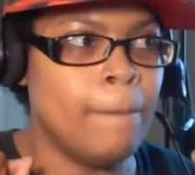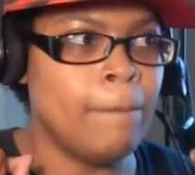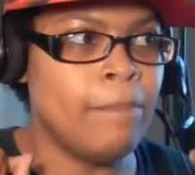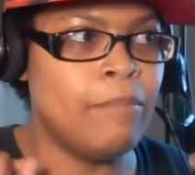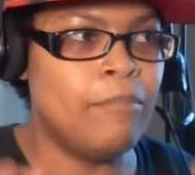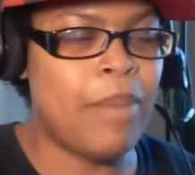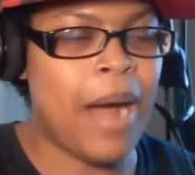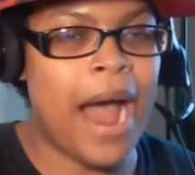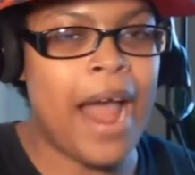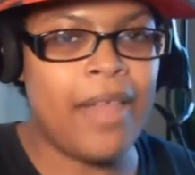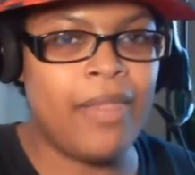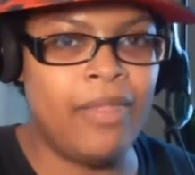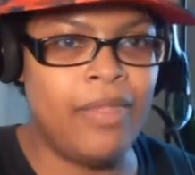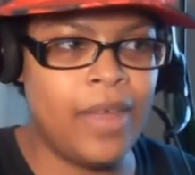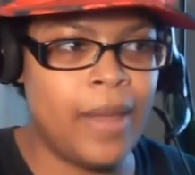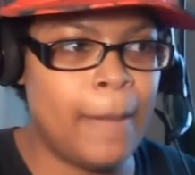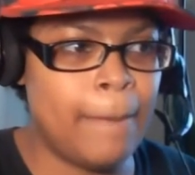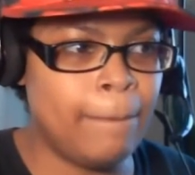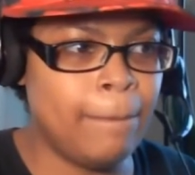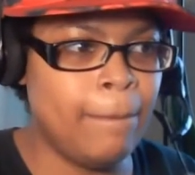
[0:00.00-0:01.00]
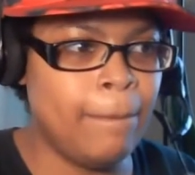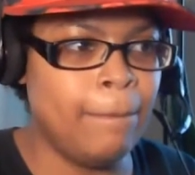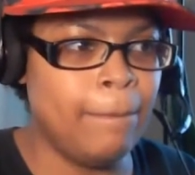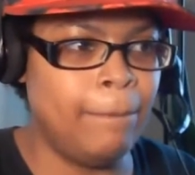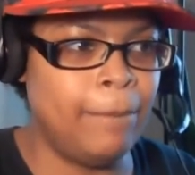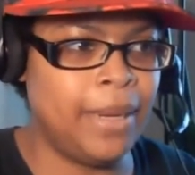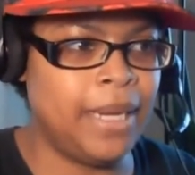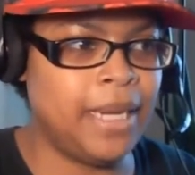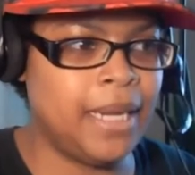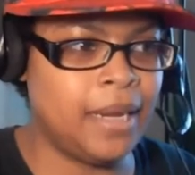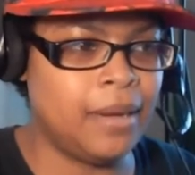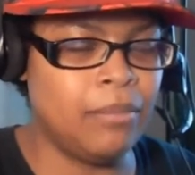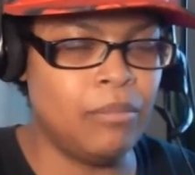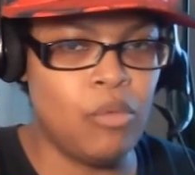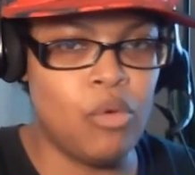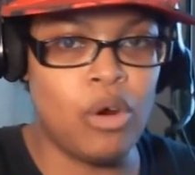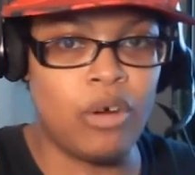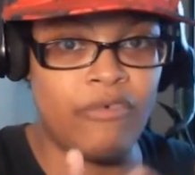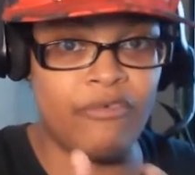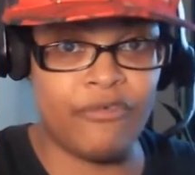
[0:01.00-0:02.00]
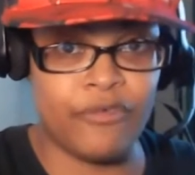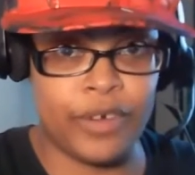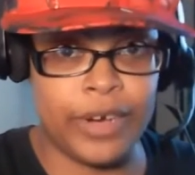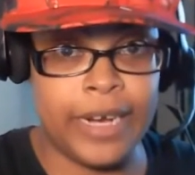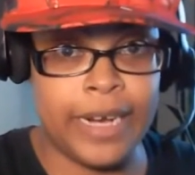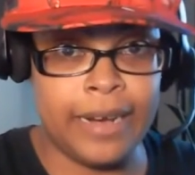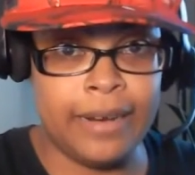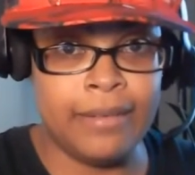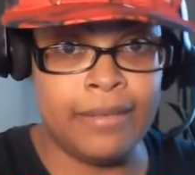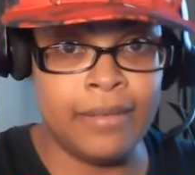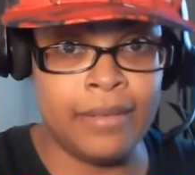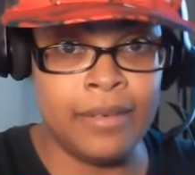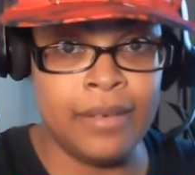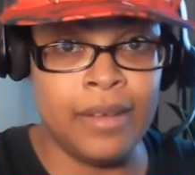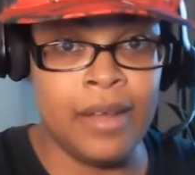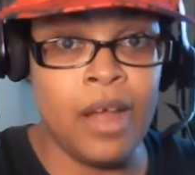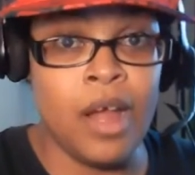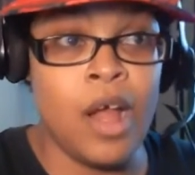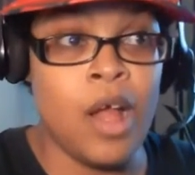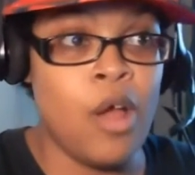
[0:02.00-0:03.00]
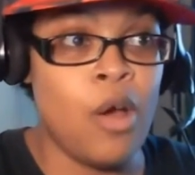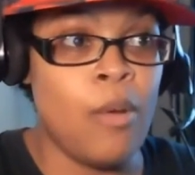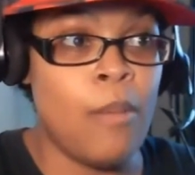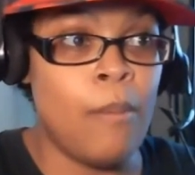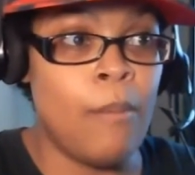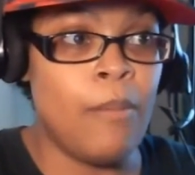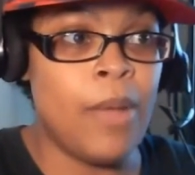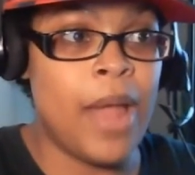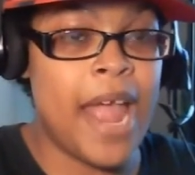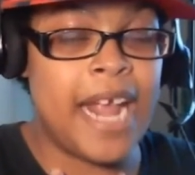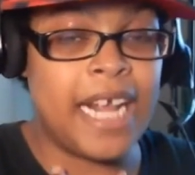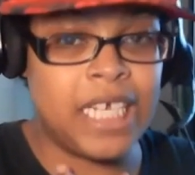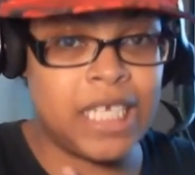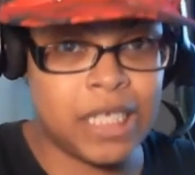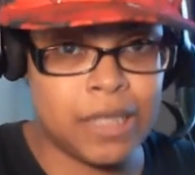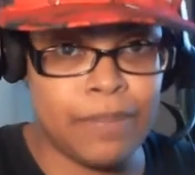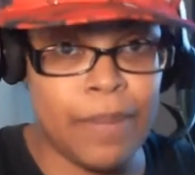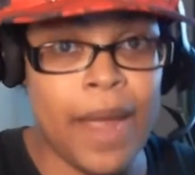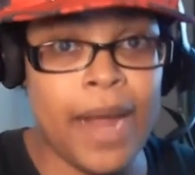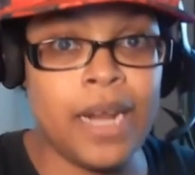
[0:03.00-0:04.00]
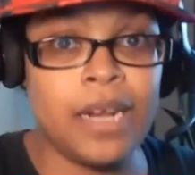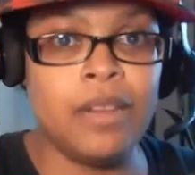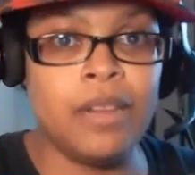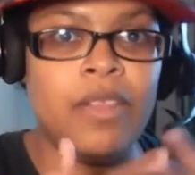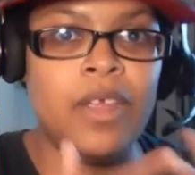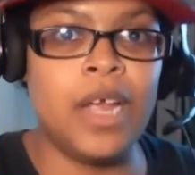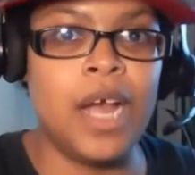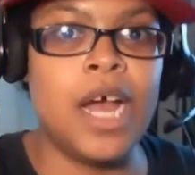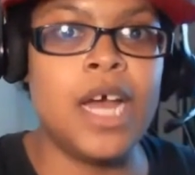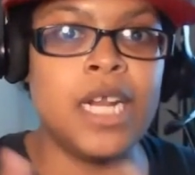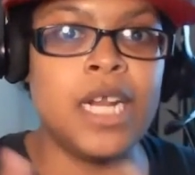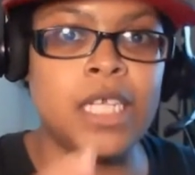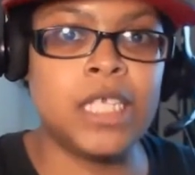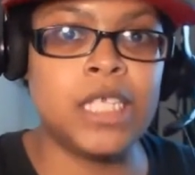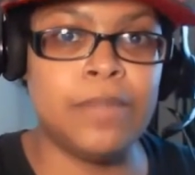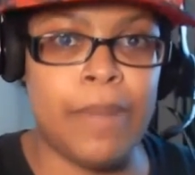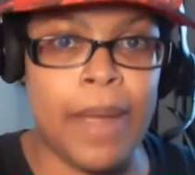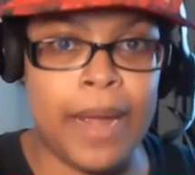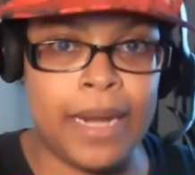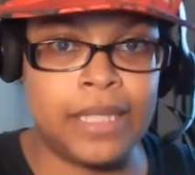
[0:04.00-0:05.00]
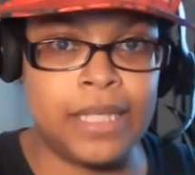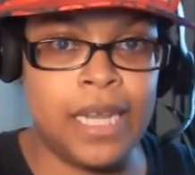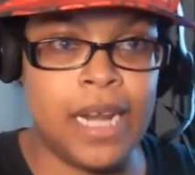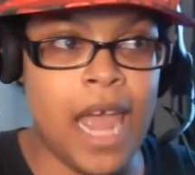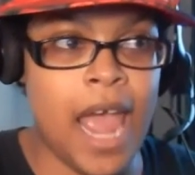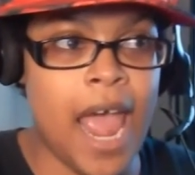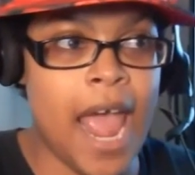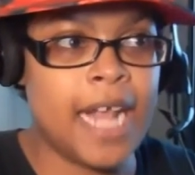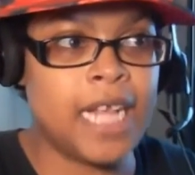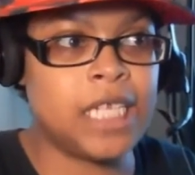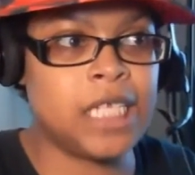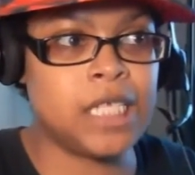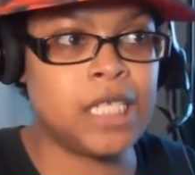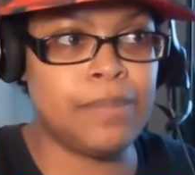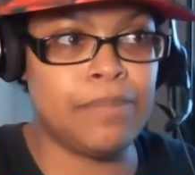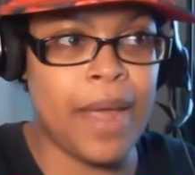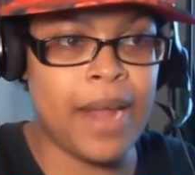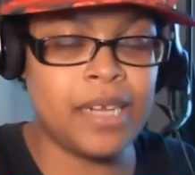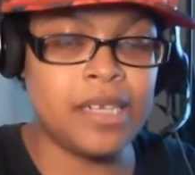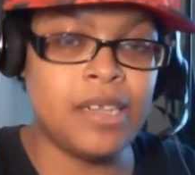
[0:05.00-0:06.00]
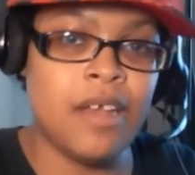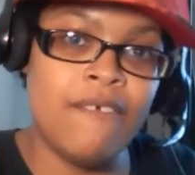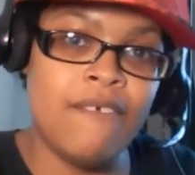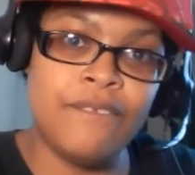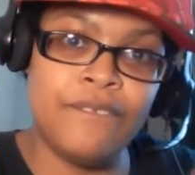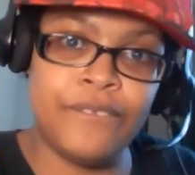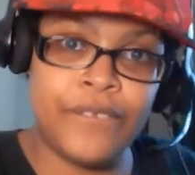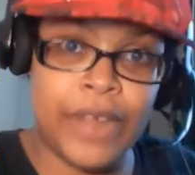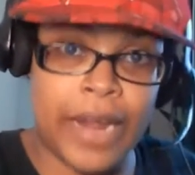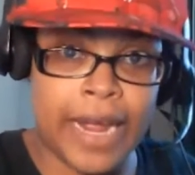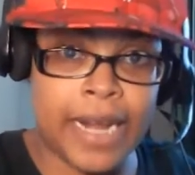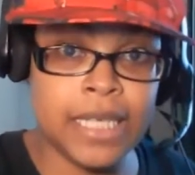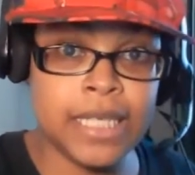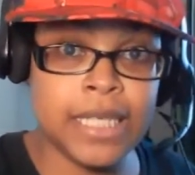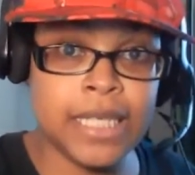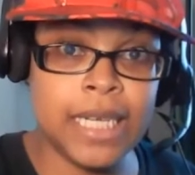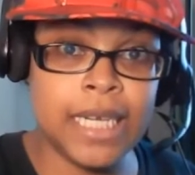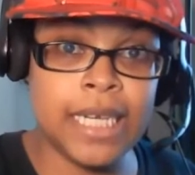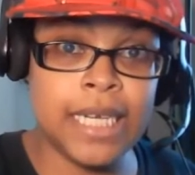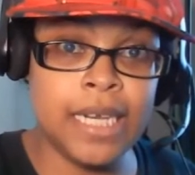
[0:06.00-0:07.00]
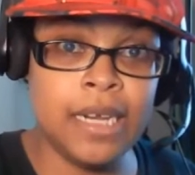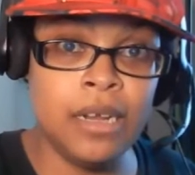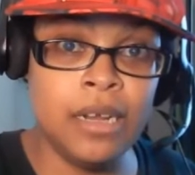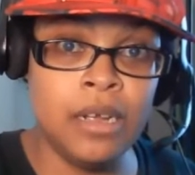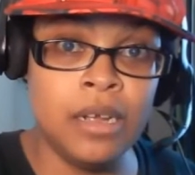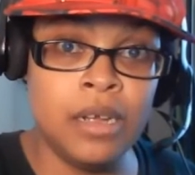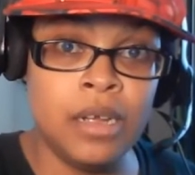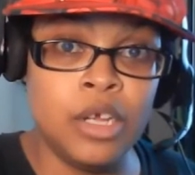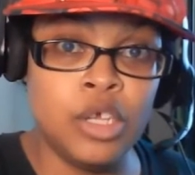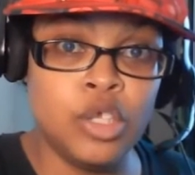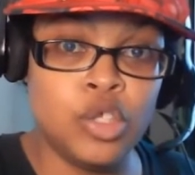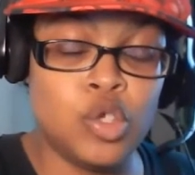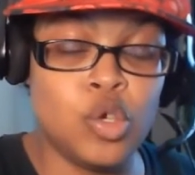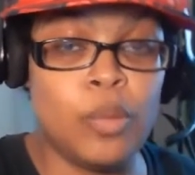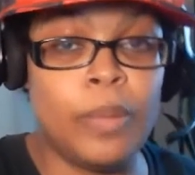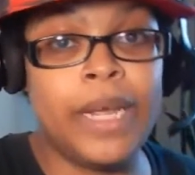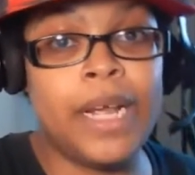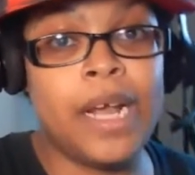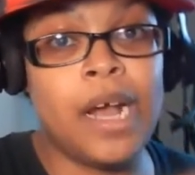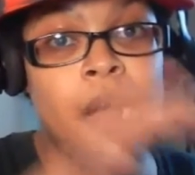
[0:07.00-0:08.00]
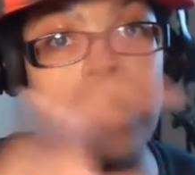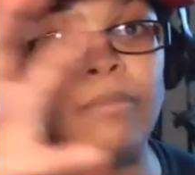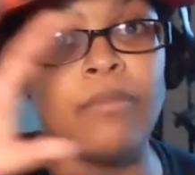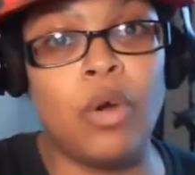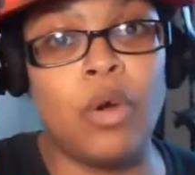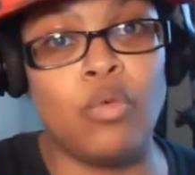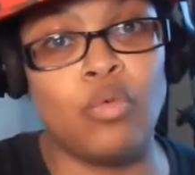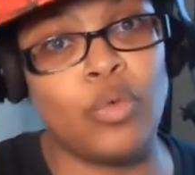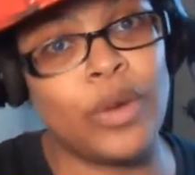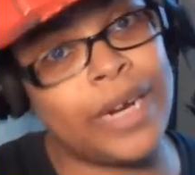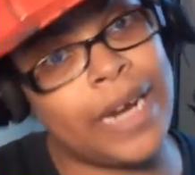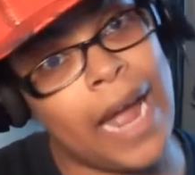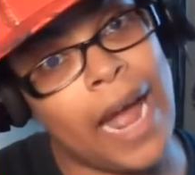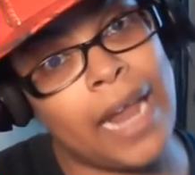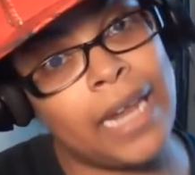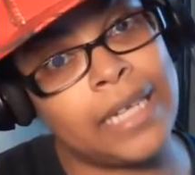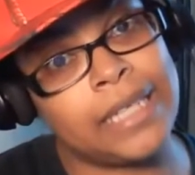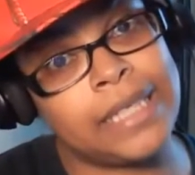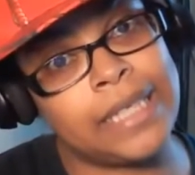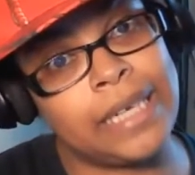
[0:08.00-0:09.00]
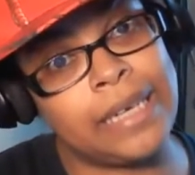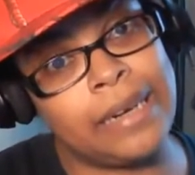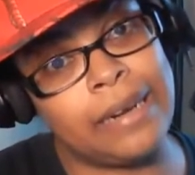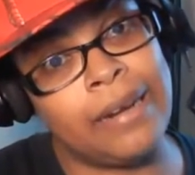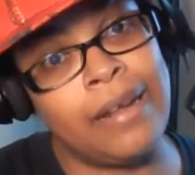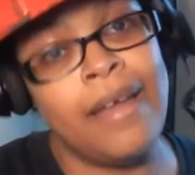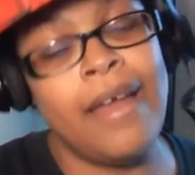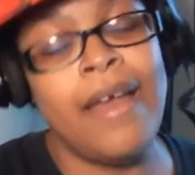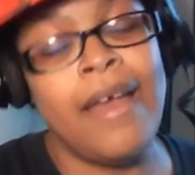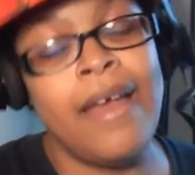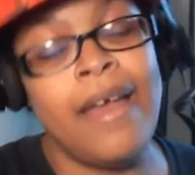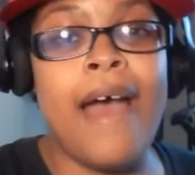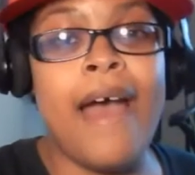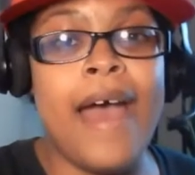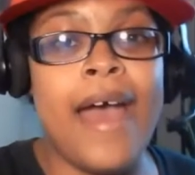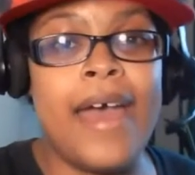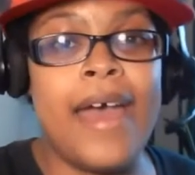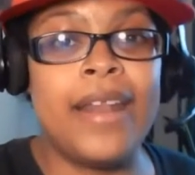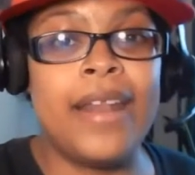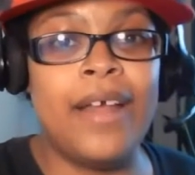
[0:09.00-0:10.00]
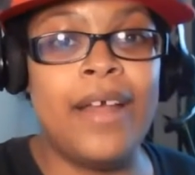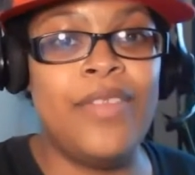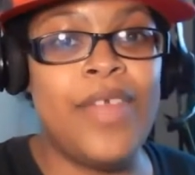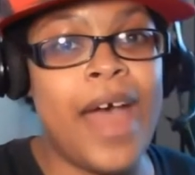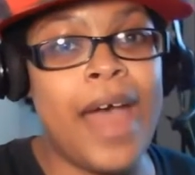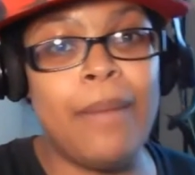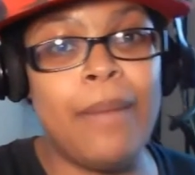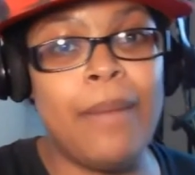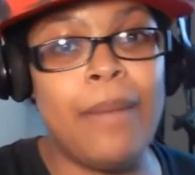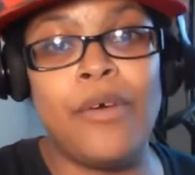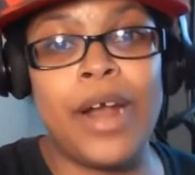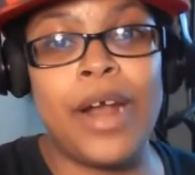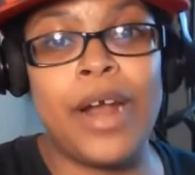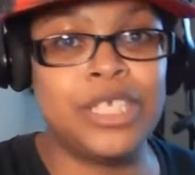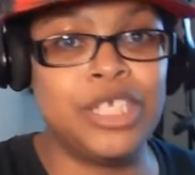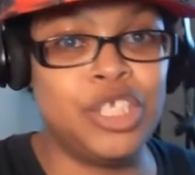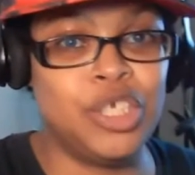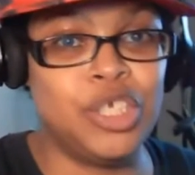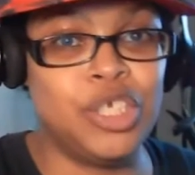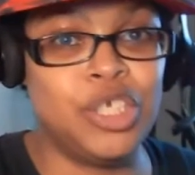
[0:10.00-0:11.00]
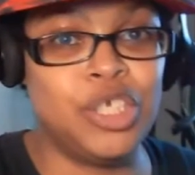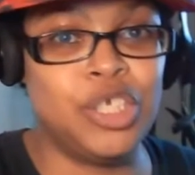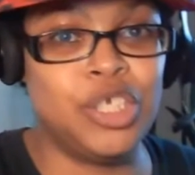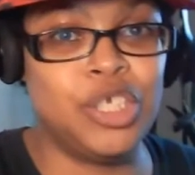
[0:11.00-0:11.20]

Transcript: by them being more free, expect the unexpected. Expect fantasy to become reality. And that more has to do